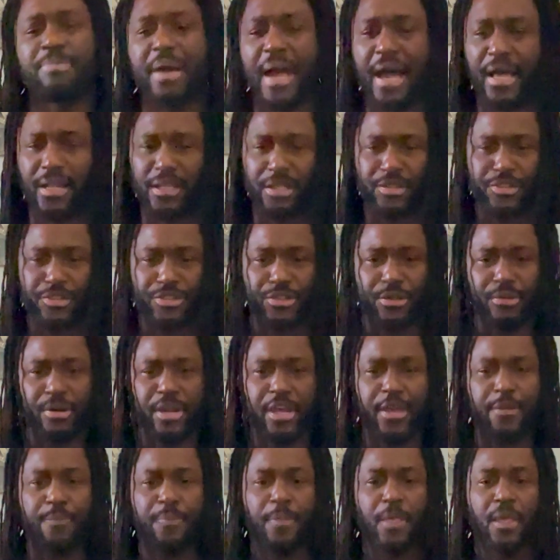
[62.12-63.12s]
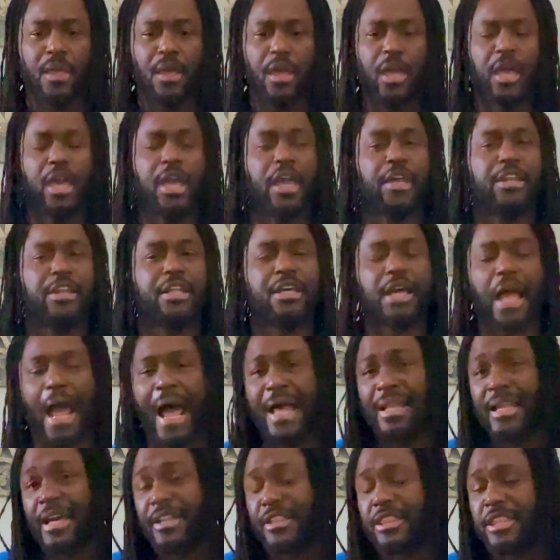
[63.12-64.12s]
balance. All right. And
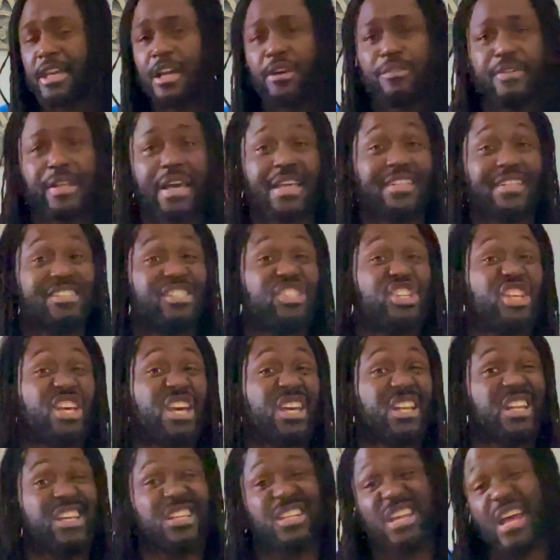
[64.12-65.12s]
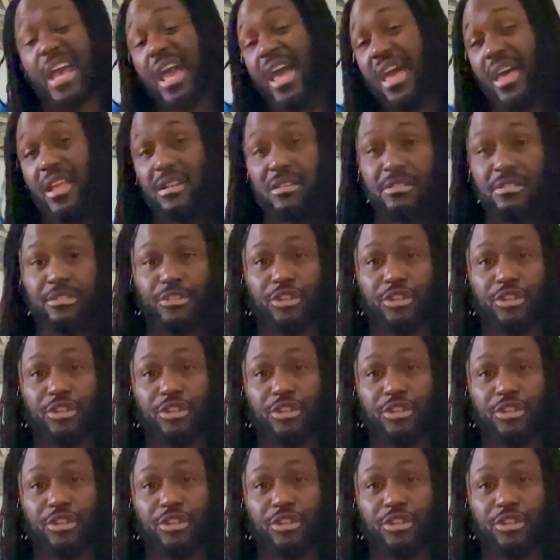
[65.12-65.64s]
I like to think of it as yin and yang.